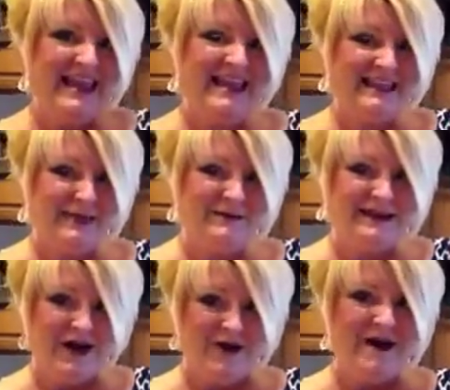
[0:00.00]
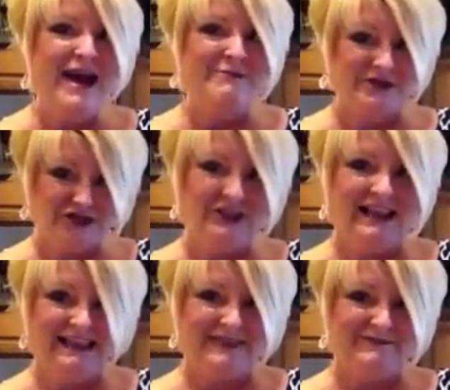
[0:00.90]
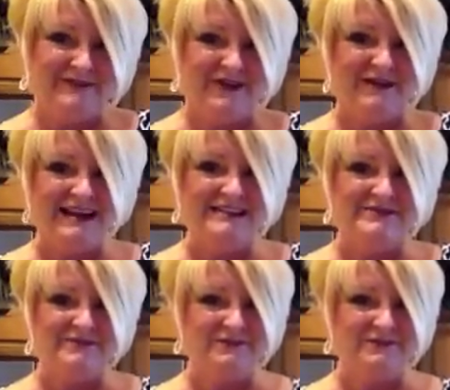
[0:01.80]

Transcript: and let me know how much you like it. All right?